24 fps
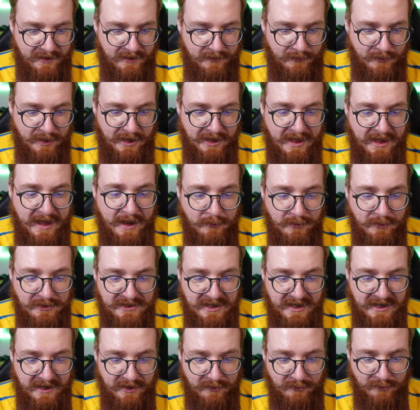Well, that was
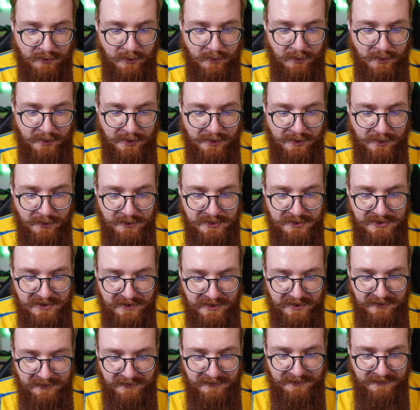a roller coaster
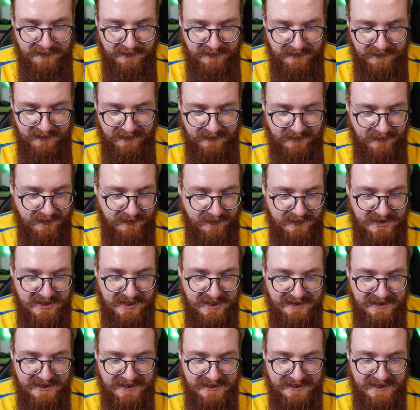of
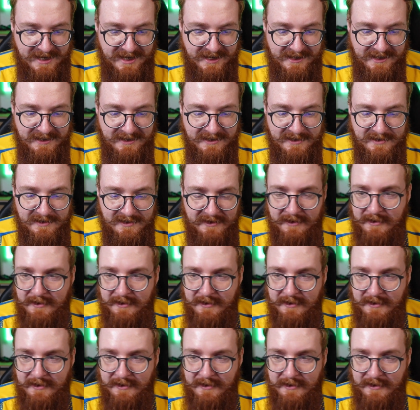60 seconds.